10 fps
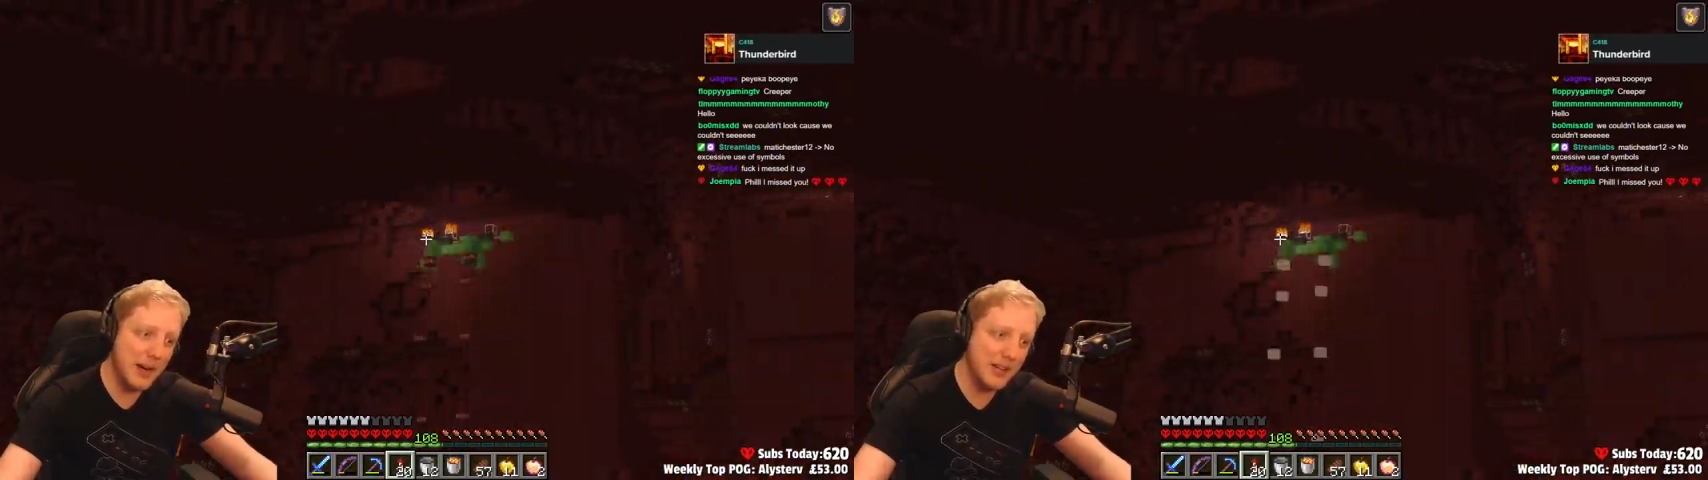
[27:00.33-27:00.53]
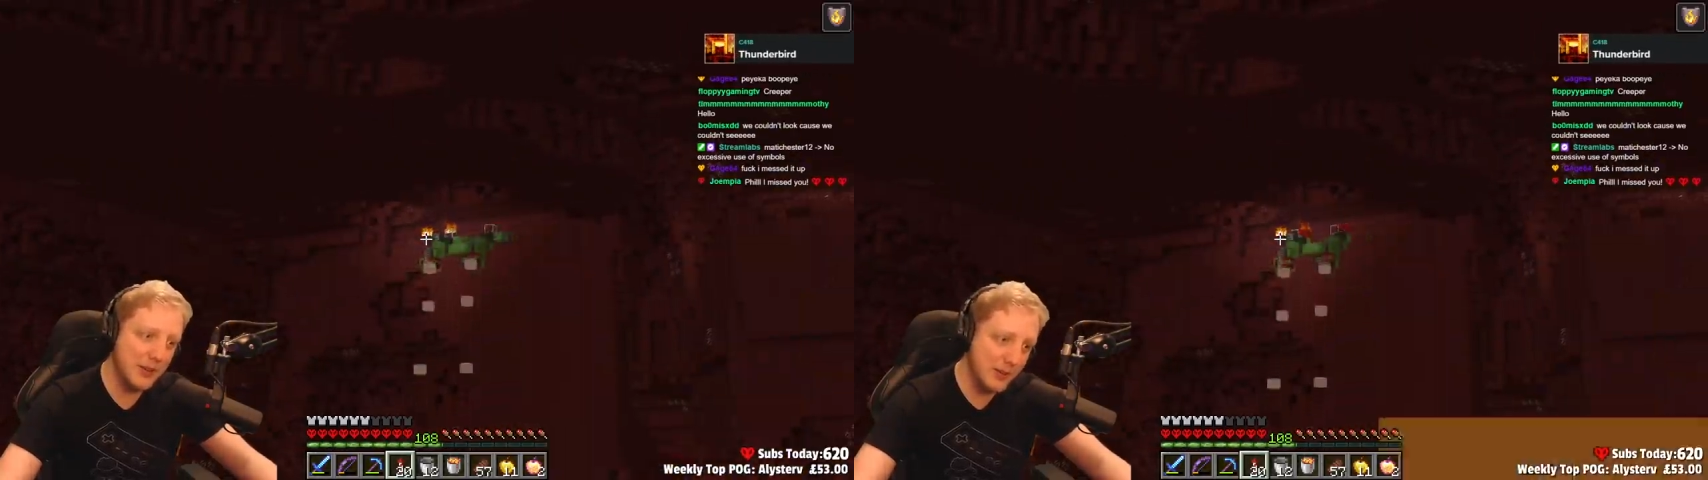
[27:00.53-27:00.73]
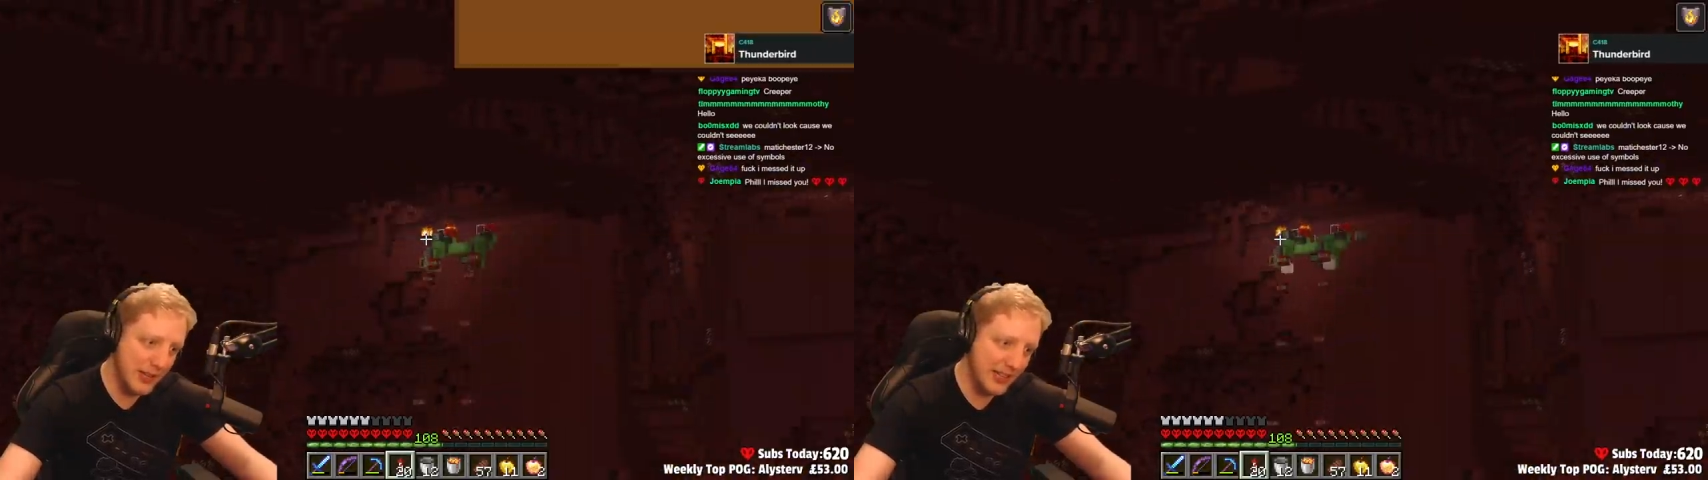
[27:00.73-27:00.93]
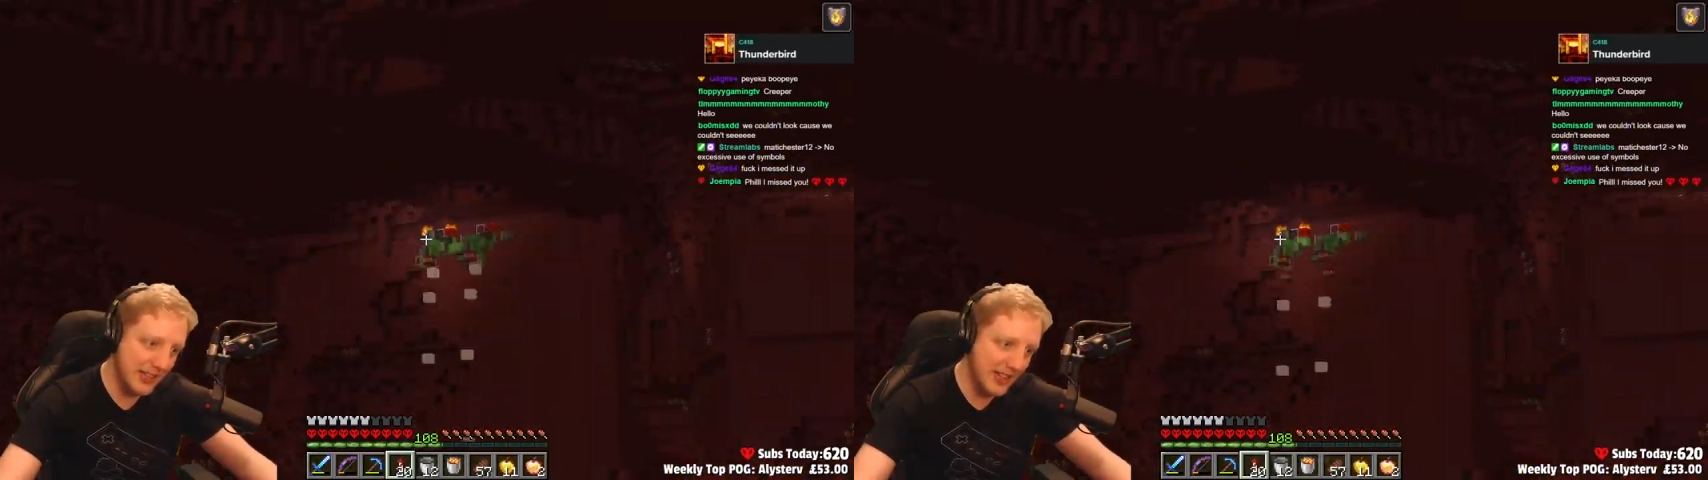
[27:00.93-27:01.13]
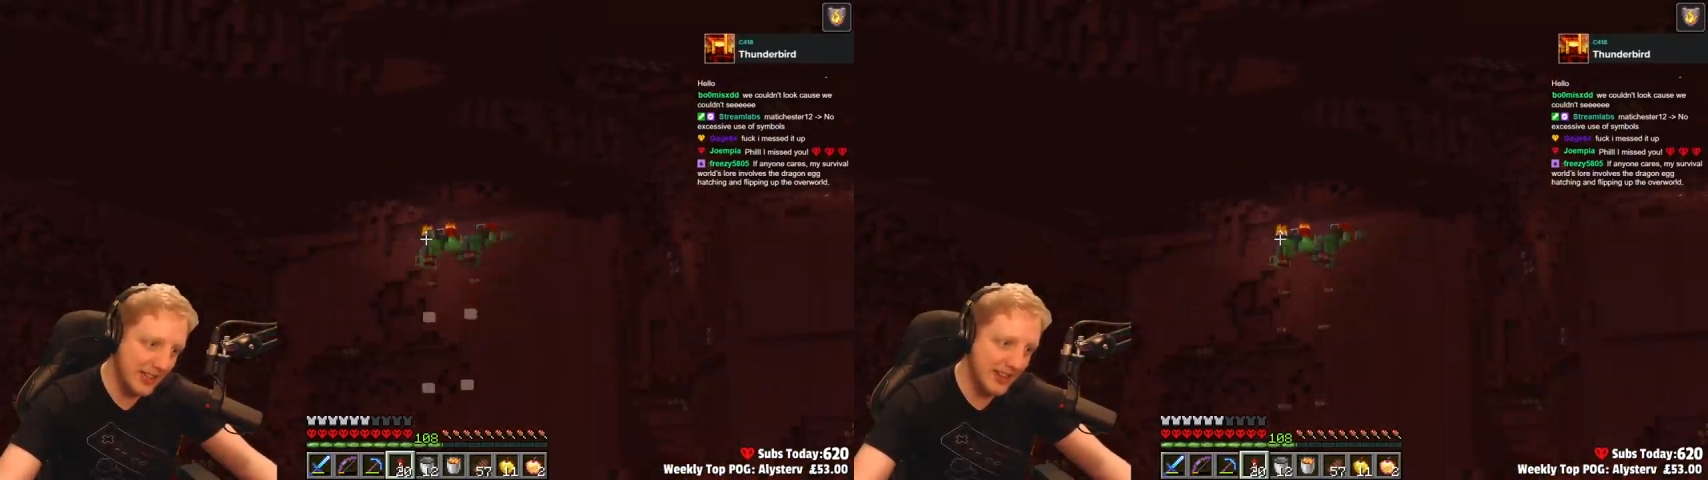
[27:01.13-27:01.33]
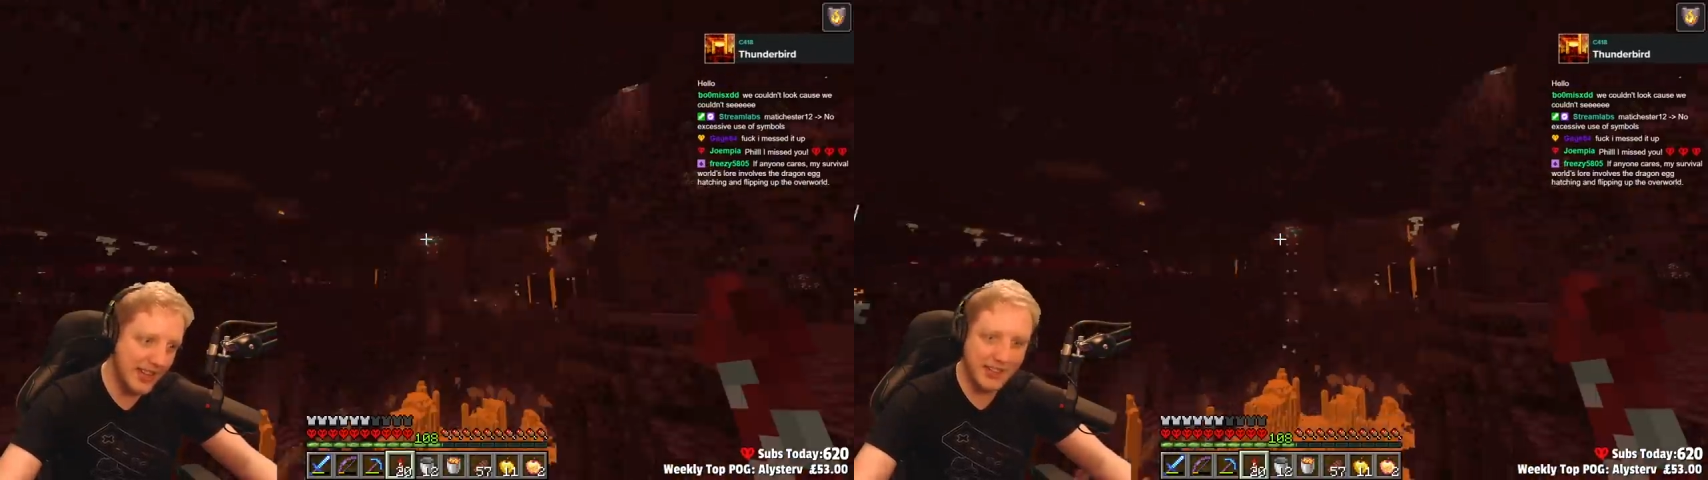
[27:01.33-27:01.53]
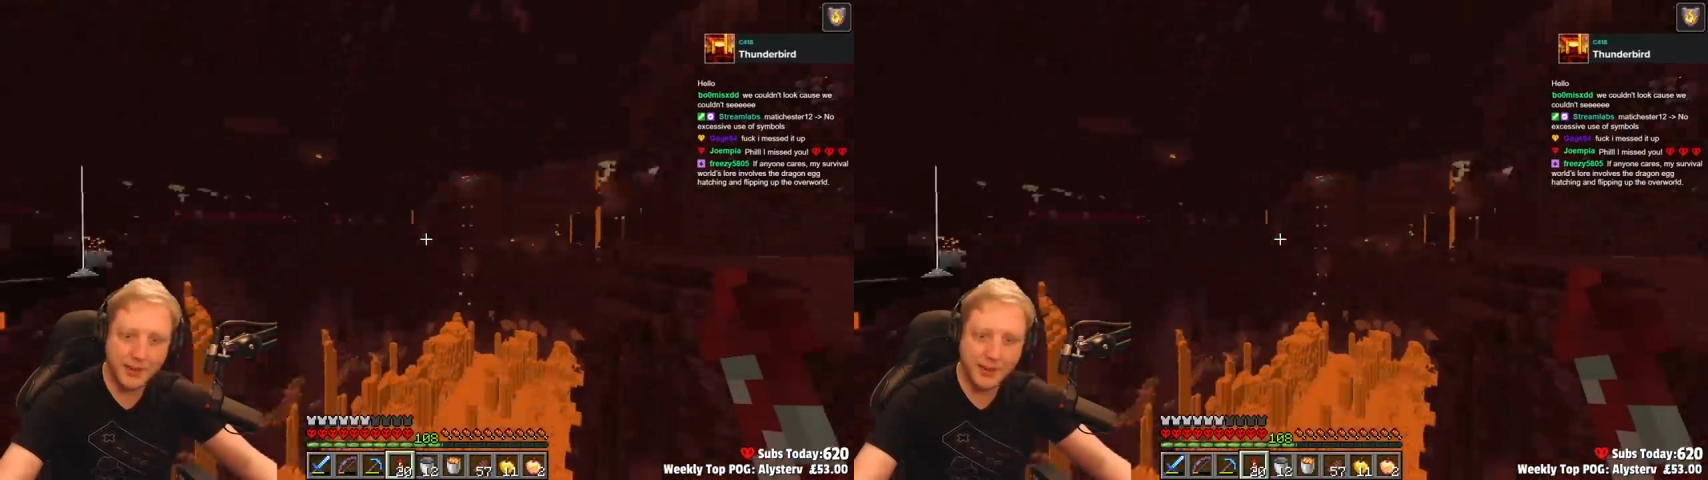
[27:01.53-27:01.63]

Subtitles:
I don't like it getting that